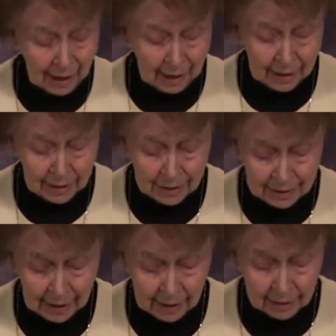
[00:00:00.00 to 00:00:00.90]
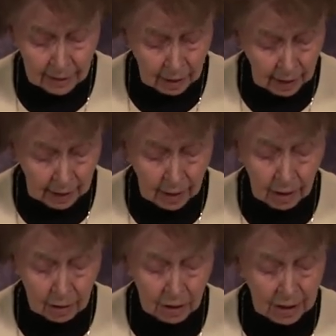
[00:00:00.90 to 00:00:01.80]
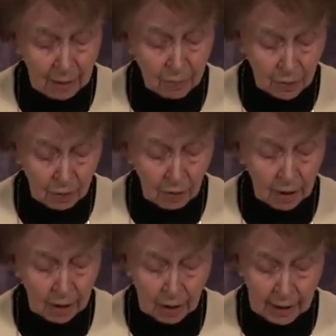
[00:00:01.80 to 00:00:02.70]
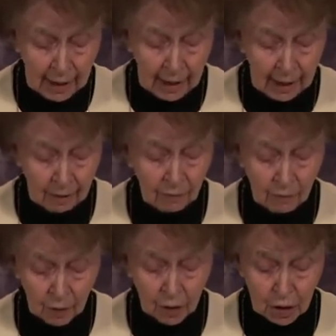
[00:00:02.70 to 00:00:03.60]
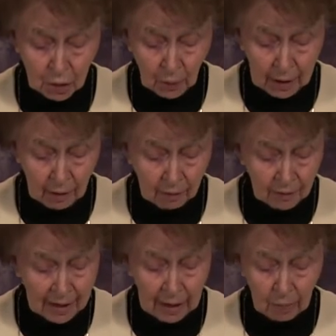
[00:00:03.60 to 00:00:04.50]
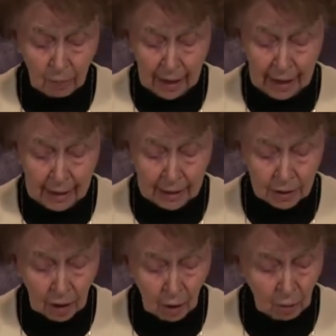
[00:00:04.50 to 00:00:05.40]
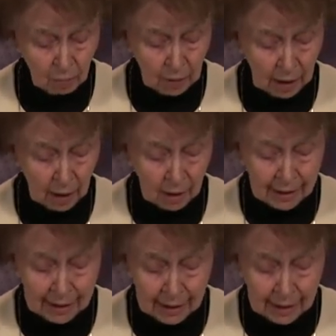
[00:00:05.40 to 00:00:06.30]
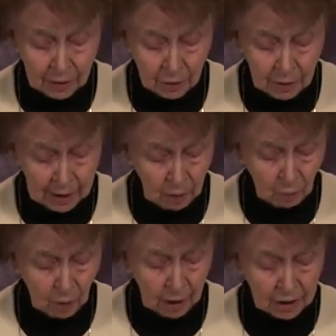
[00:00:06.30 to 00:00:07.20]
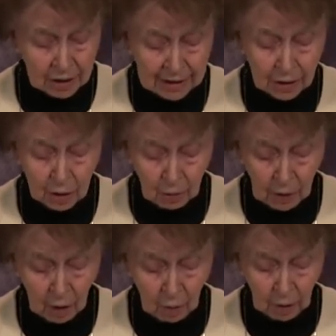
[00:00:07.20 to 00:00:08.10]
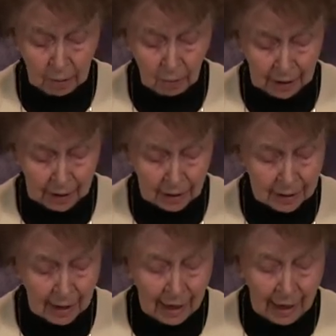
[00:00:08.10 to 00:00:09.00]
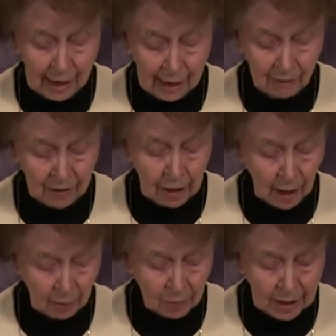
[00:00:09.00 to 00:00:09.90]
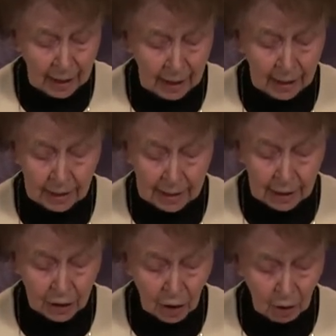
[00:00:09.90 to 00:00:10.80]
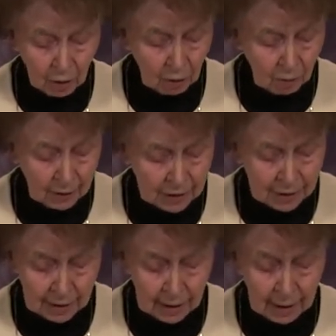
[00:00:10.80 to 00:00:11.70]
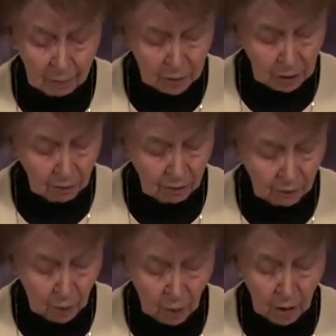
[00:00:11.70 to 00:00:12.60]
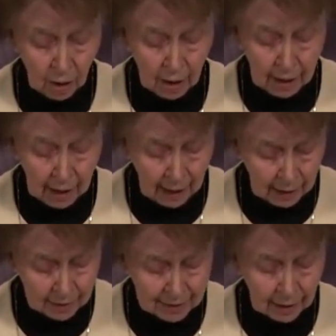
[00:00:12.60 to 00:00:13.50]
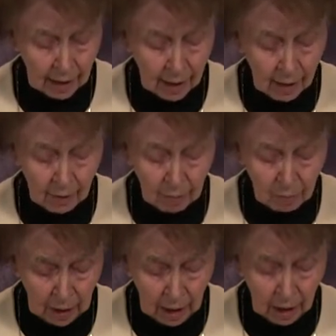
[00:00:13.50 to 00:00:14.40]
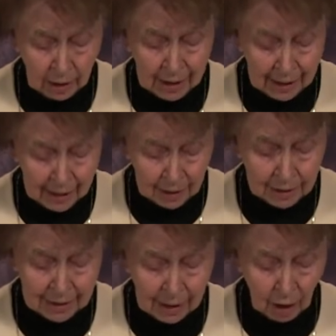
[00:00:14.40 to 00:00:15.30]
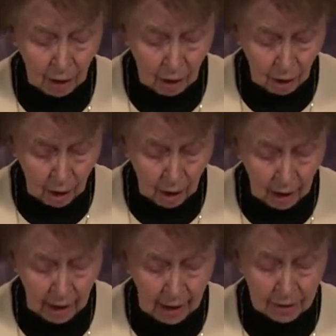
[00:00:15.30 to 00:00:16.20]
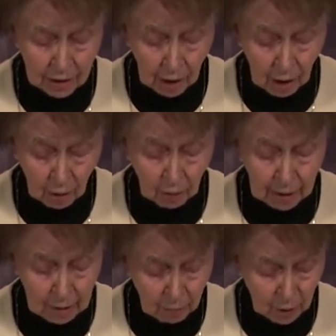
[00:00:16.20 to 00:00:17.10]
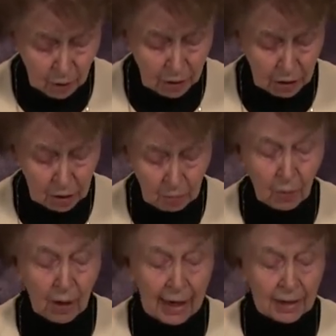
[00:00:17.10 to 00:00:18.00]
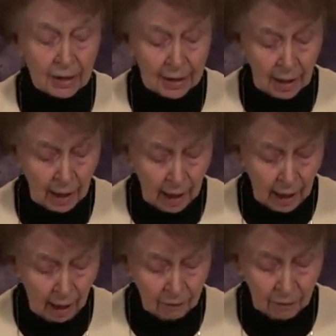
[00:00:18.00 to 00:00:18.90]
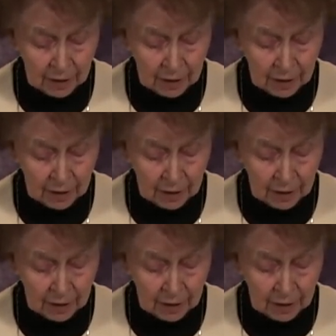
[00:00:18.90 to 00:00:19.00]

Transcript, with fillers: And he says in chapter 9, verse 12, by his own blood he entered in once into the holy place, having obtained eternal redemption for us. The blood is the God's only purchase price of